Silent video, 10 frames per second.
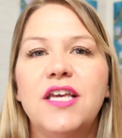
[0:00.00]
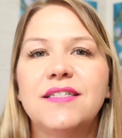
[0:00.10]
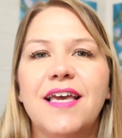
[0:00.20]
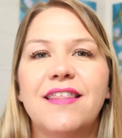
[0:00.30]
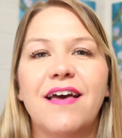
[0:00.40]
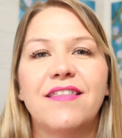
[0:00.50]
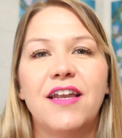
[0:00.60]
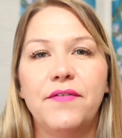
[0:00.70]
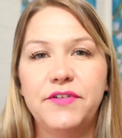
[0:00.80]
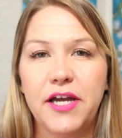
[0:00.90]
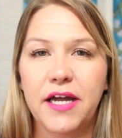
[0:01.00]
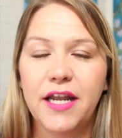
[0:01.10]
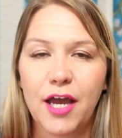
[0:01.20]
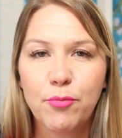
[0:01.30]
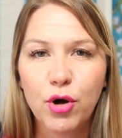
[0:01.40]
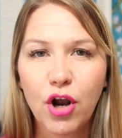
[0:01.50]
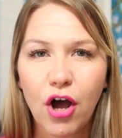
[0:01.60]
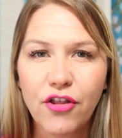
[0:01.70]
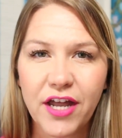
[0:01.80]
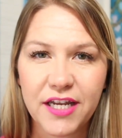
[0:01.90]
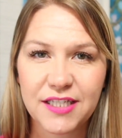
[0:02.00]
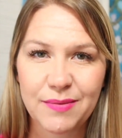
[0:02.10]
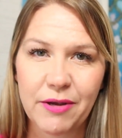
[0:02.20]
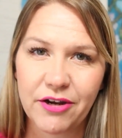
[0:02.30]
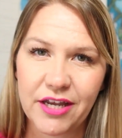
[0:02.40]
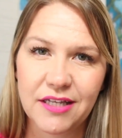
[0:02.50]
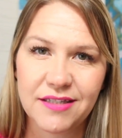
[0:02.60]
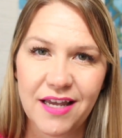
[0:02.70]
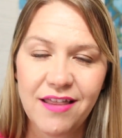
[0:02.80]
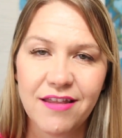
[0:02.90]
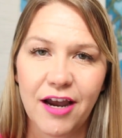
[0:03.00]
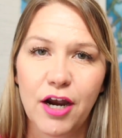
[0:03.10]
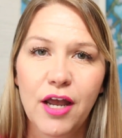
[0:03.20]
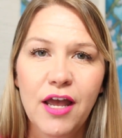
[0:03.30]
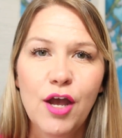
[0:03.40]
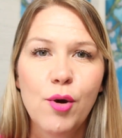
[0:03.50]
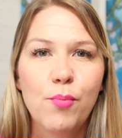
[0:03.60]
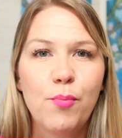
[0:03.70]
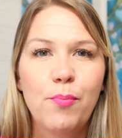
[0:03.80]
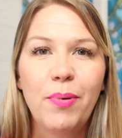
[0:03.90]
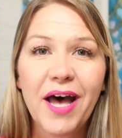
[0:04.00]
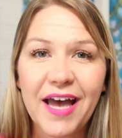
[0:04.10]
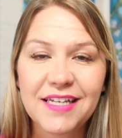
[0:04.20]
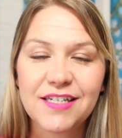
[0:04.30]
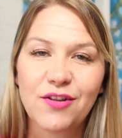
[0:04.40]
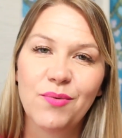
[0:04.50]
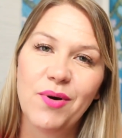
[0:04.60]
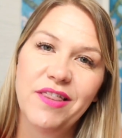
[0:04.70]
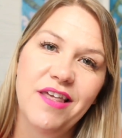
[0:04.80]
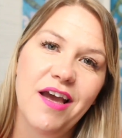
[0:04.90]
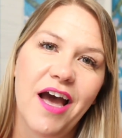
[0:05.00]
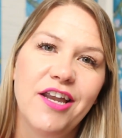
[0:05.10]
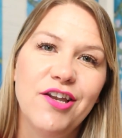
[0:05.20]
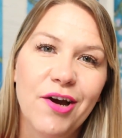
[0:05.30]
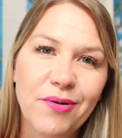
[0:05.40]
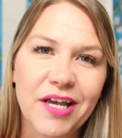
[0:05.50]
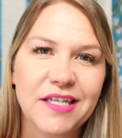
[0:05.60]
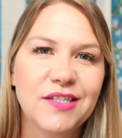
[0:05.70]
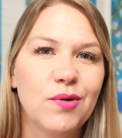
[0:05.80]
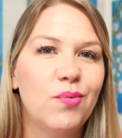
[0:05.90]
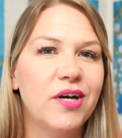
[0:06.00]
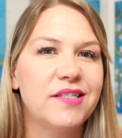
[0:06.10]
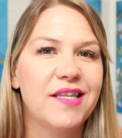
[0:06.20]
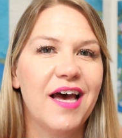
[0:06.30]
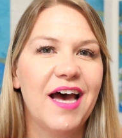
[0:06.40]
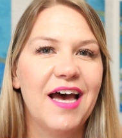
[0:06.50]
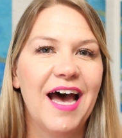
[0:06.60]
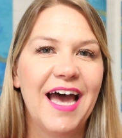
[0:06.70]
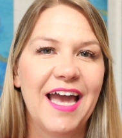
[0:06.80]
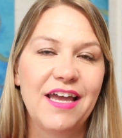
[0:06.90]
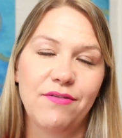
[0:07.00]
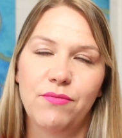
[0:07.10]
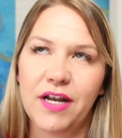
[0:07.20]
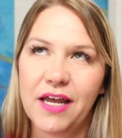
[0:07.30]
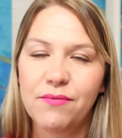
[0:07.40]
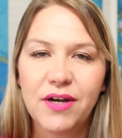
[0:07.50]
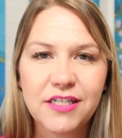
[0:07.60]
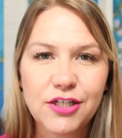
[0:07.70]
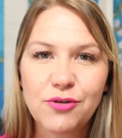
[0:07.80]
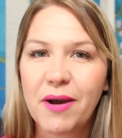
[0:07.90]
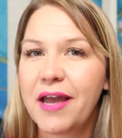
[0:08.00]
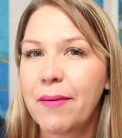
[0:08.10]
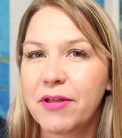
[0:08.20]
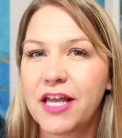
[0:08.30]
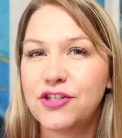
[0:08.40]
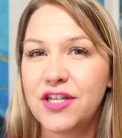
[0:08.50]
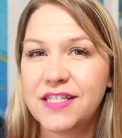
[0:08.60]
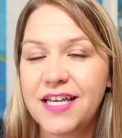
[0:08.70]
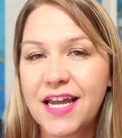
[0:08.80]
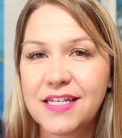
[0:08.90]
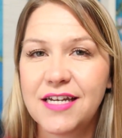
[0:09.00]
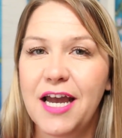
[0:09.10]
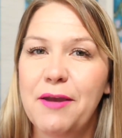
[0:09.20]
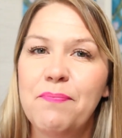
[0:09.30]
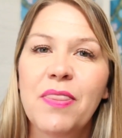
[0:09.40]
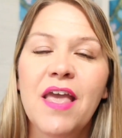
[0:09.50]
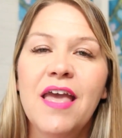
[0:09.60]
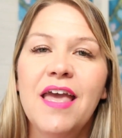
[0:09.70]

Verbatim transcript: things like that that I've done. I put all that experience in there. But the one thing I noticed was that I, when I went to do my application the second time,